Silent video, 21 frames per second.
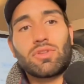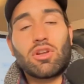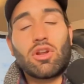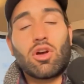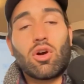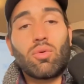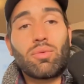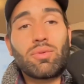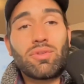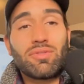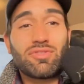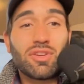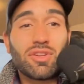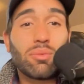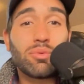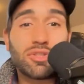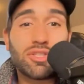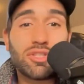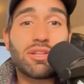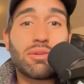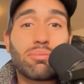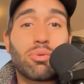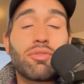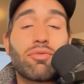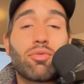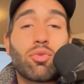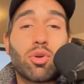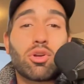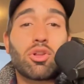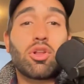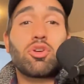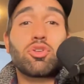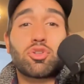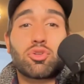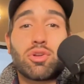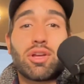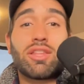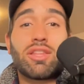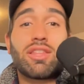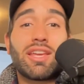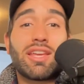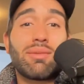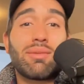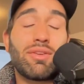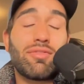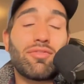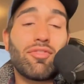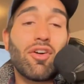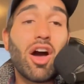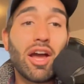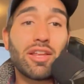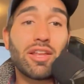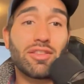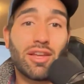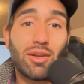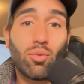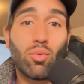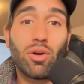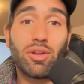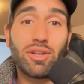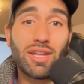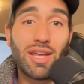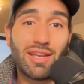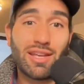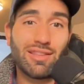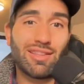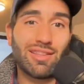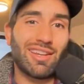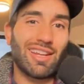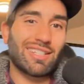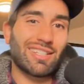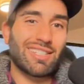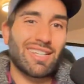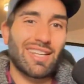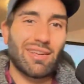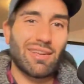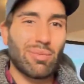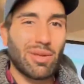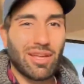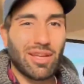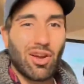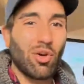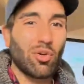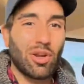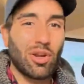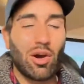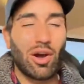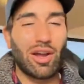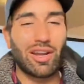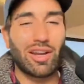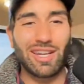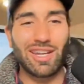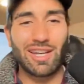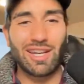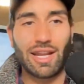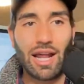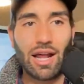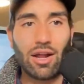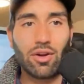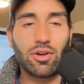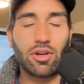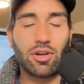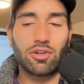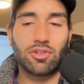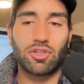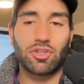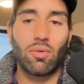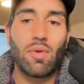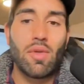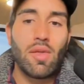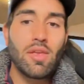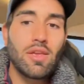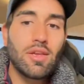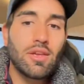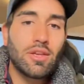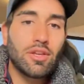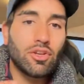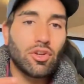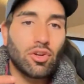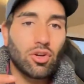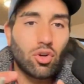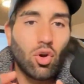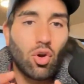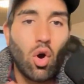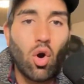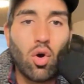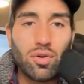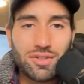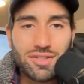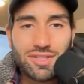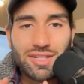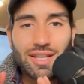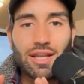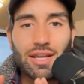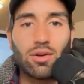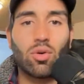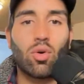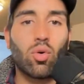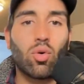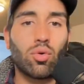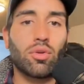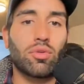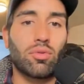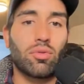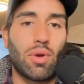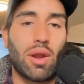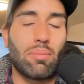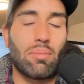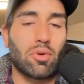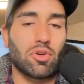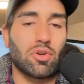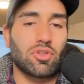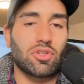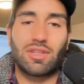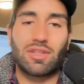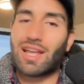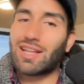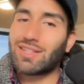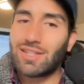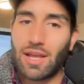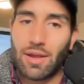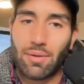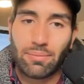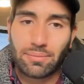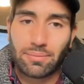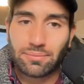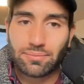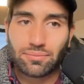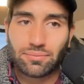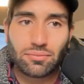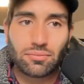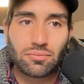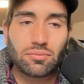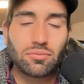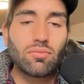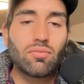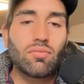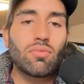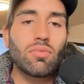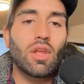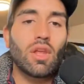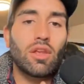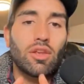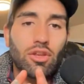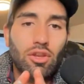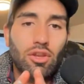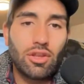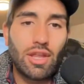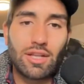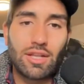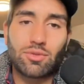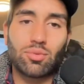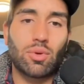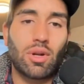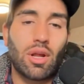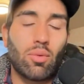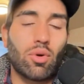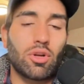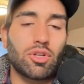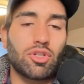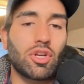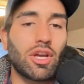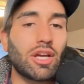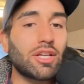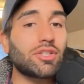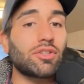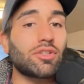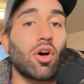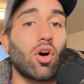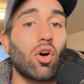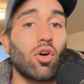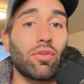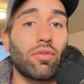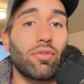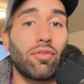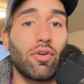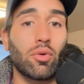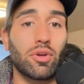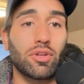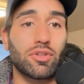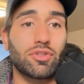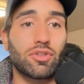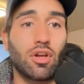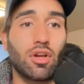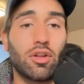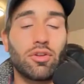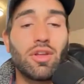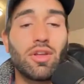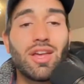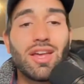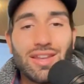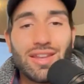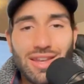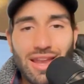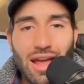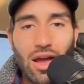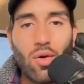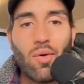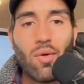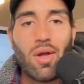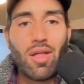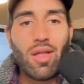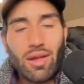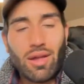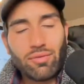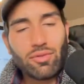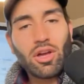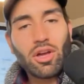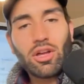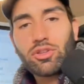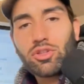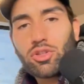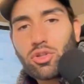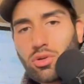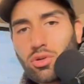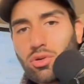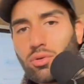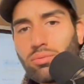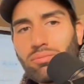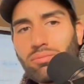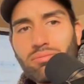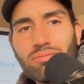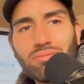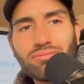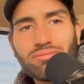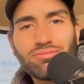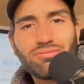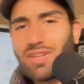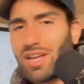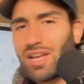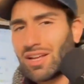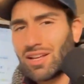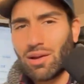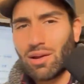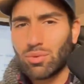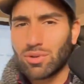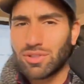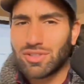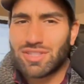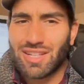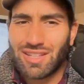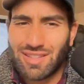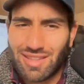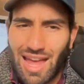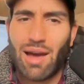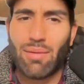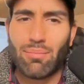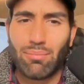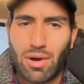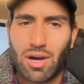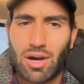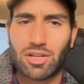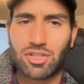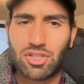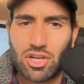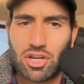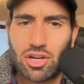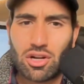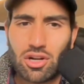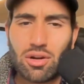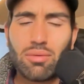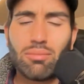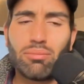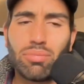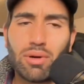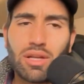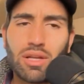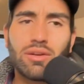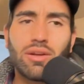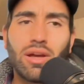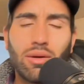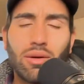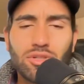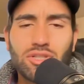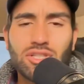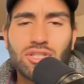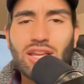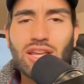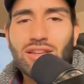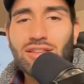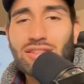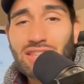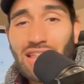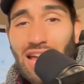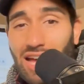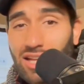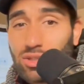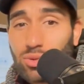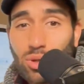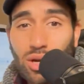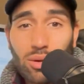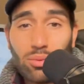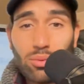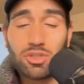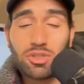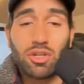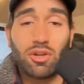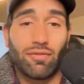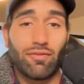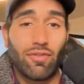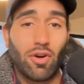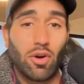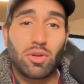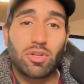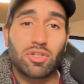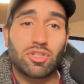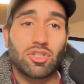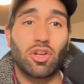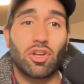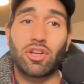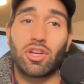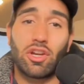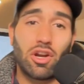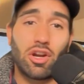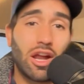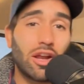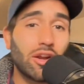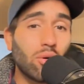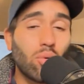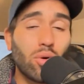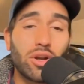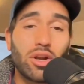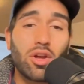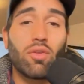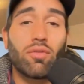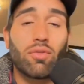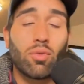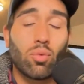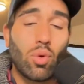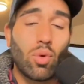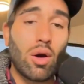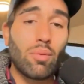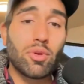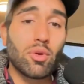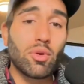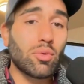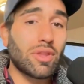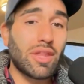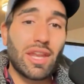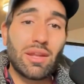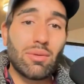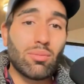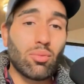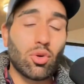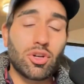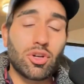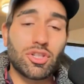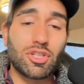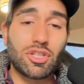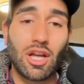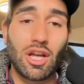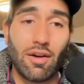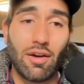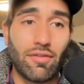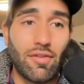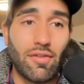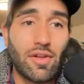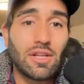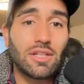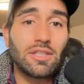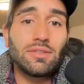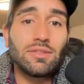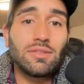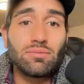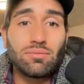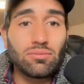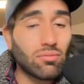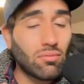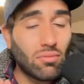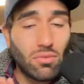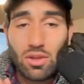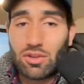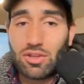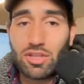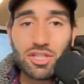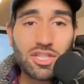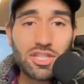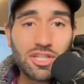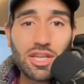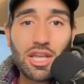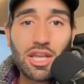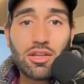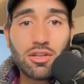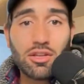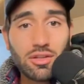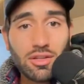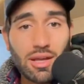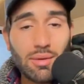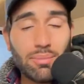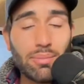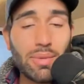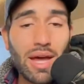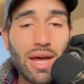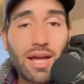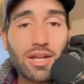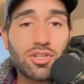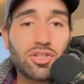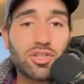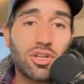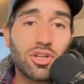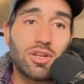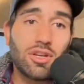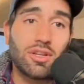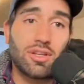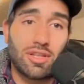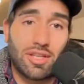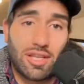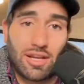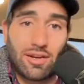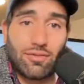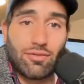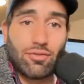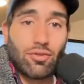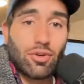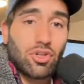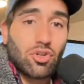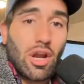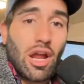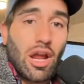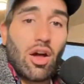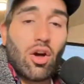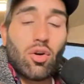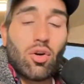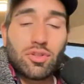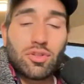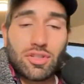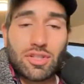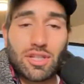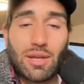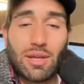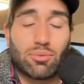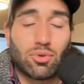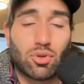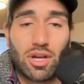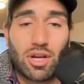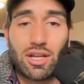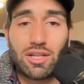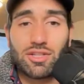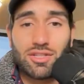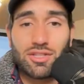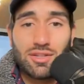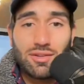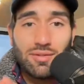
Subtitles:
someone's in a pre-foreclosure, right, they can be fine like one day and the next day can be like, oh no, I need to get out of here. So your goal is to get a hold of the right person. That's it. That's what I want you guys to all to focus on. Now I've gone through, I wouldn't say that much here, but I would say that's what I want you to focus on here. I don't want to overwhelm you with any more stuff. This is it. Get batch, get a free trial, skip trace,